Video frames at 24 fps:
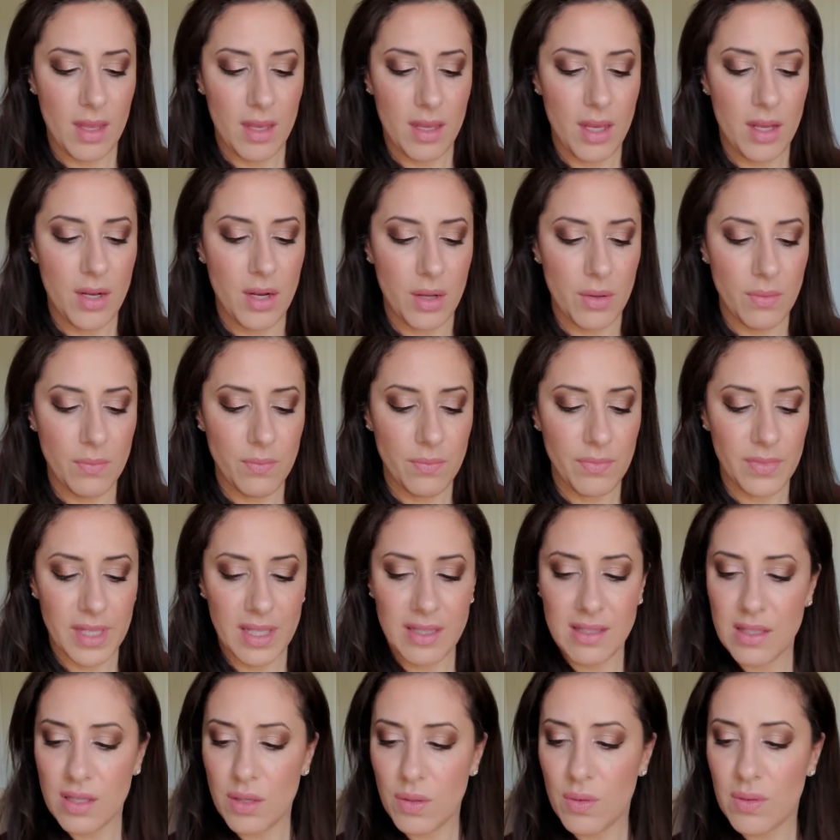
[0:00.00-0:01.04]
You know,
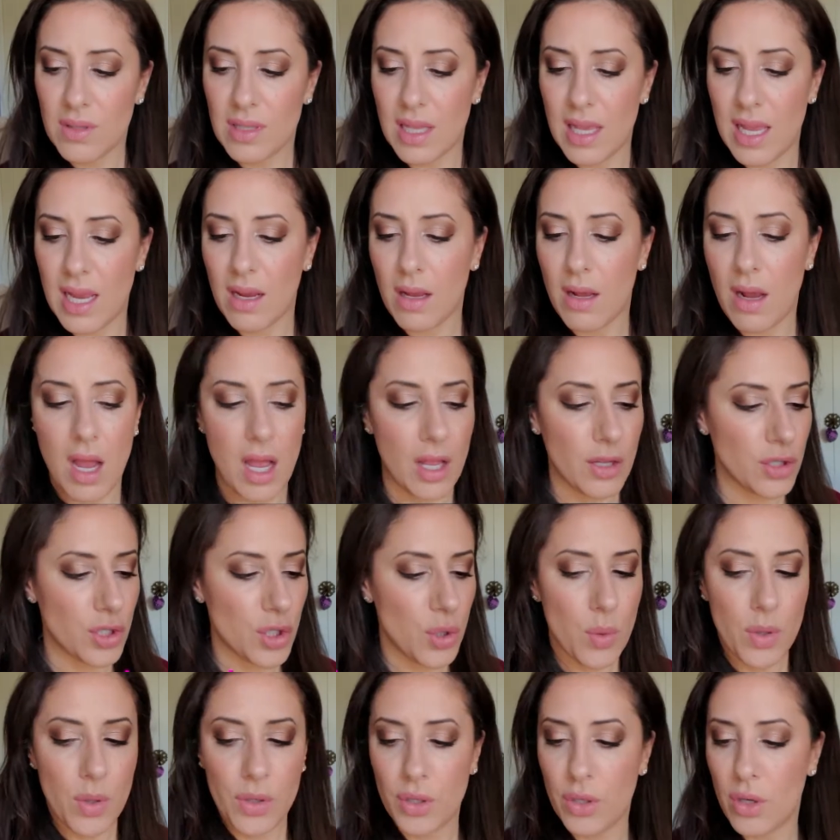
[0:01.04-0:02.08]
let's use like
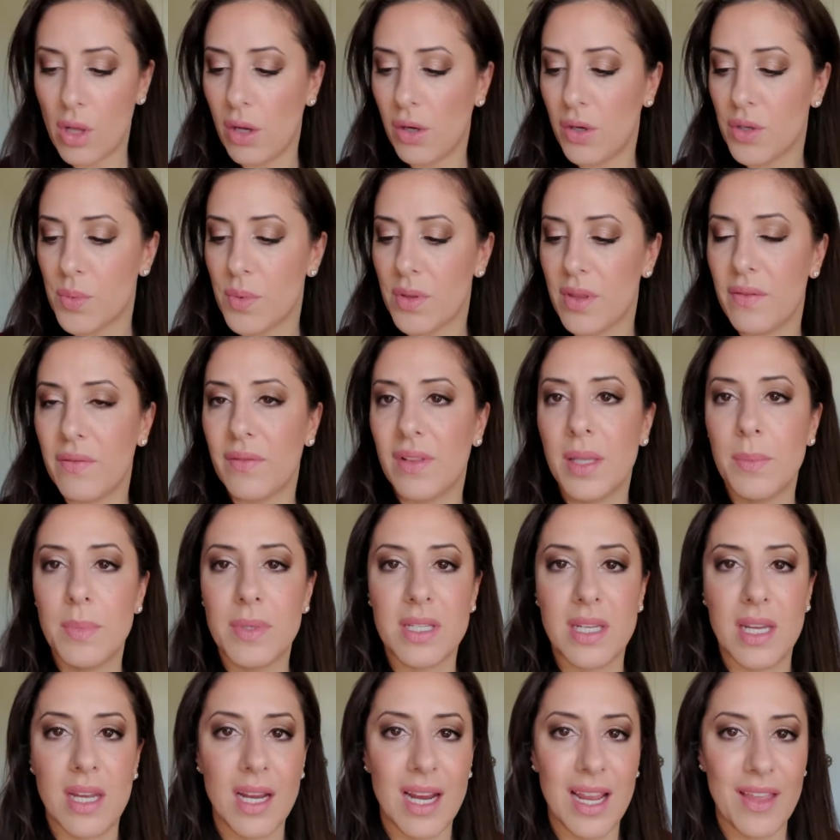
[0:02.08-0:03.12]
$200 worth of
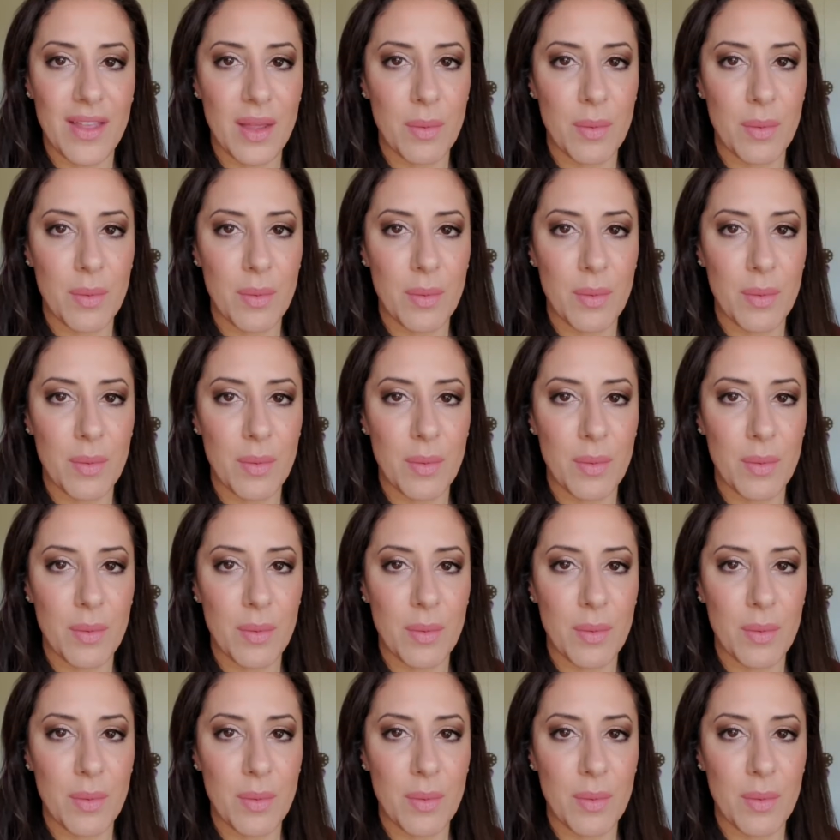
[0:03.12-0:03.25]
lipstick and